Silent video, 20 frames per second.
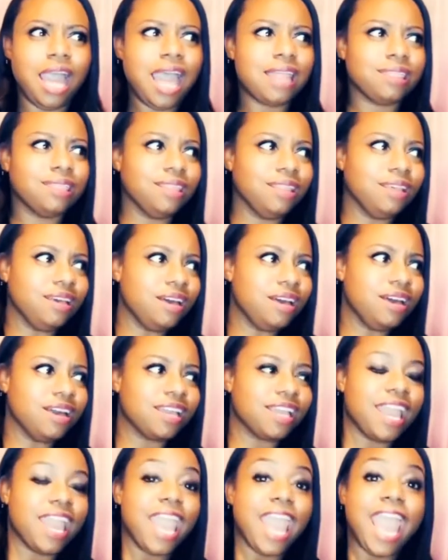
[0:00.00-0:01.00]
I
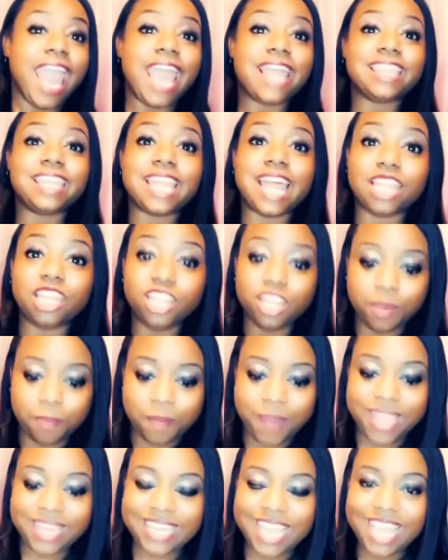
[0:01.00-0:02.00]
look, and then I look
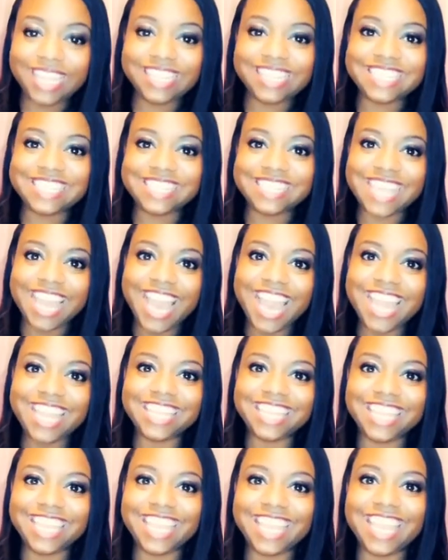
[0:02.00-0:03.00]
back down at the sign
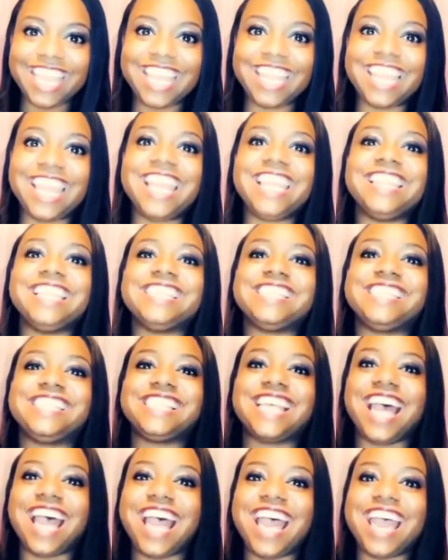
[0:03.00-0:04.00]
again, and the
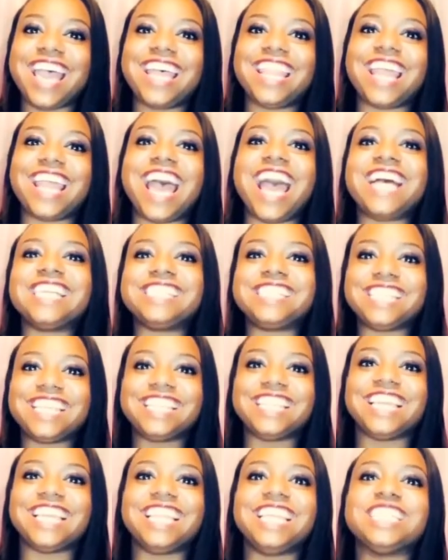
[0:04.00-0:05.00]
sign, I
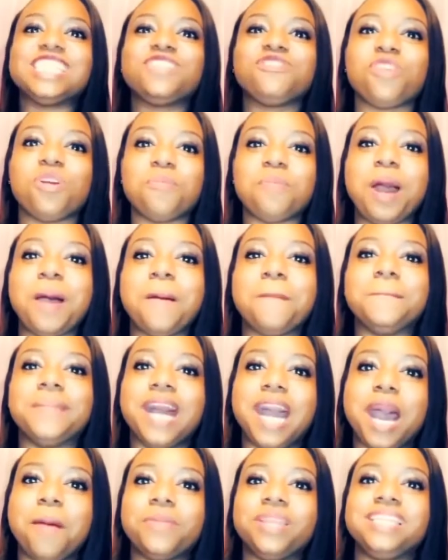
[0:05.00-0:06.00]
see that it's from my
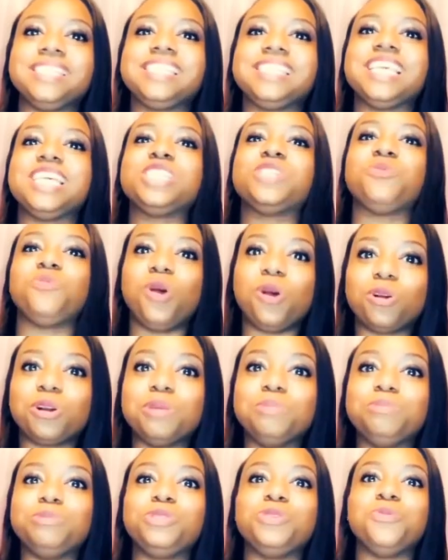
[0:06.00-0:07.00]
mom, and it says,
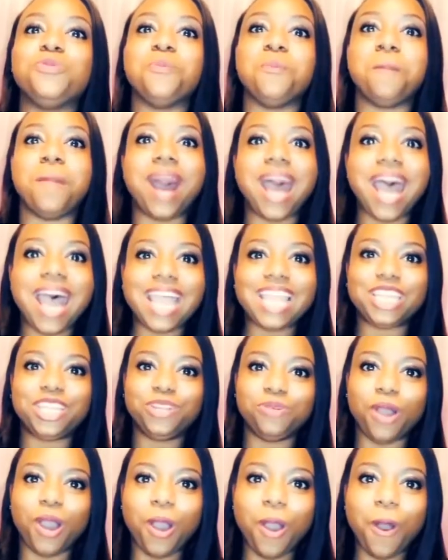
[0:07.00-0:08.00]
welcome to my
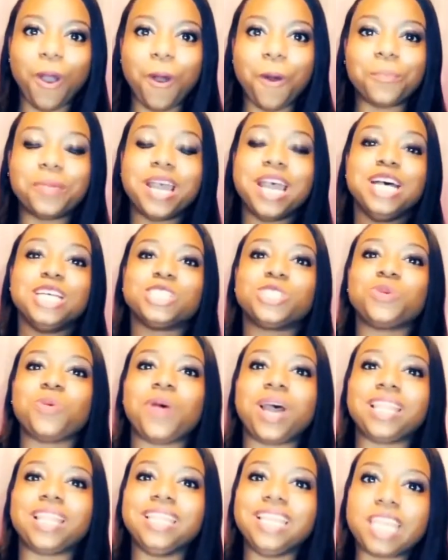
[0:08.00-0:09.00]
new home.
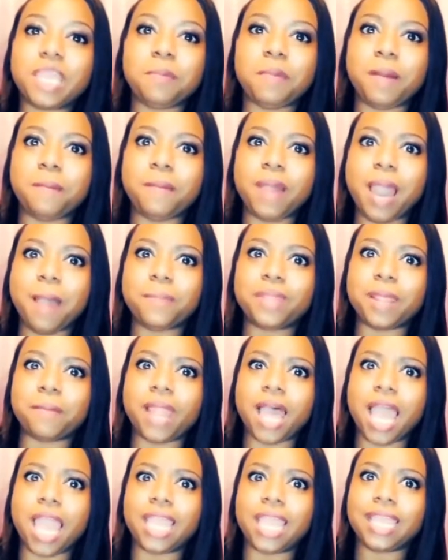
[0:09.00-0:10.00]
So I look at my mom, and
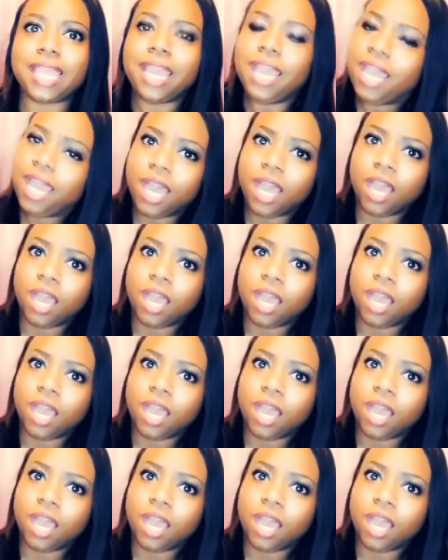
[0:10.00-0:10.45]
I'm like,